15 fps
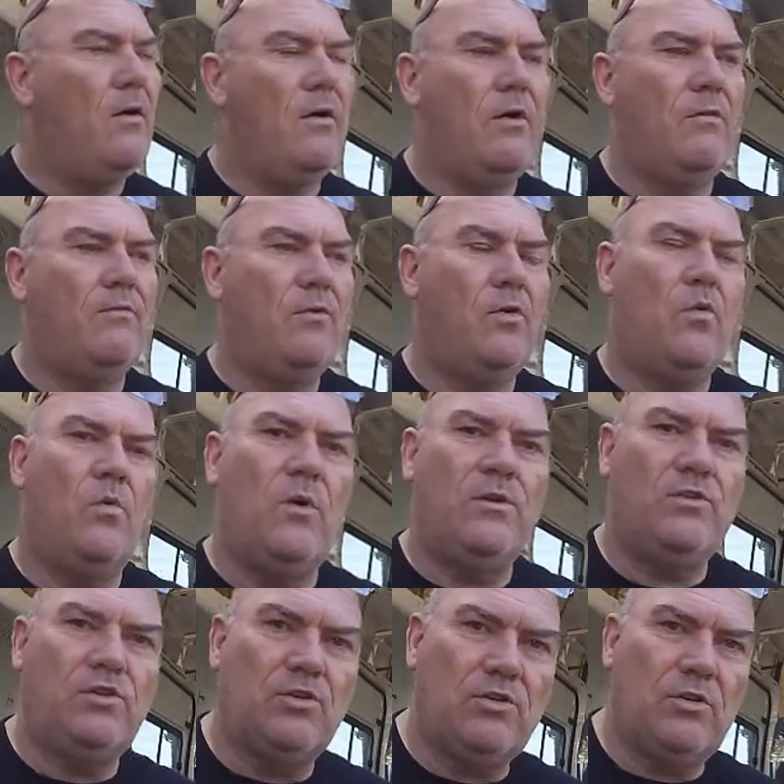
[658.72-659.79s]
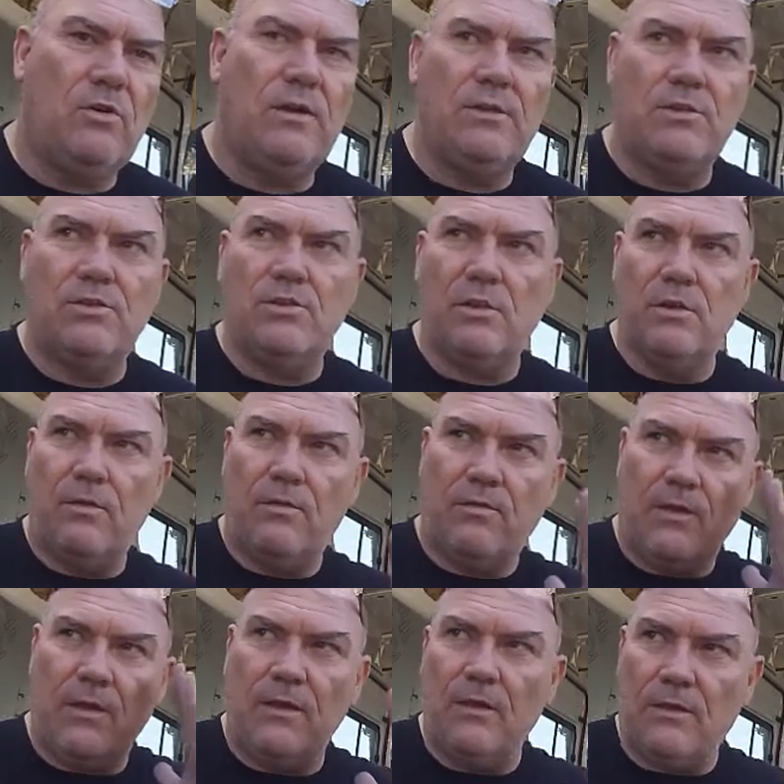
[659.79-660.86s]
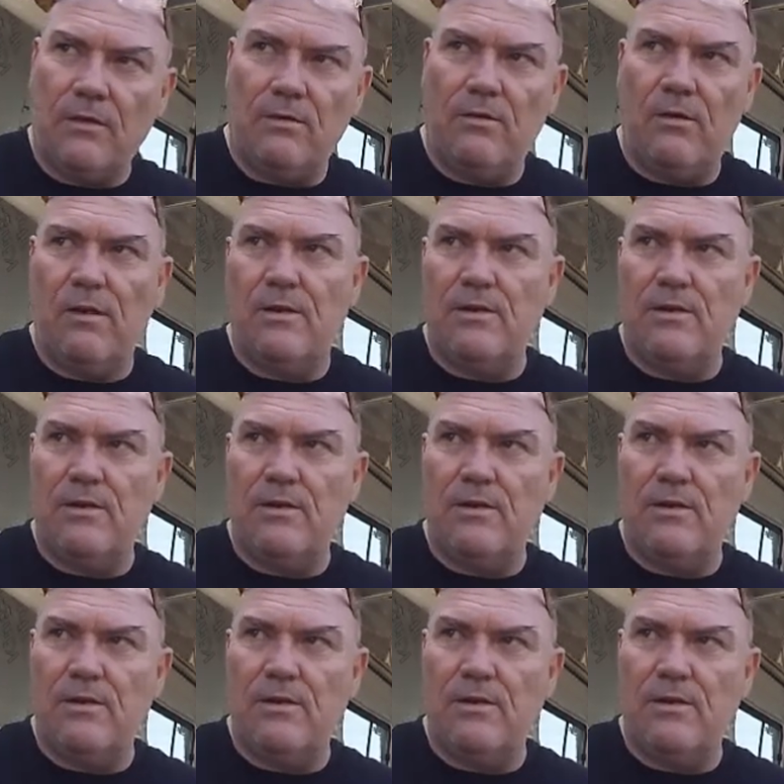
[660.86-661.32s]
I've always tried to think like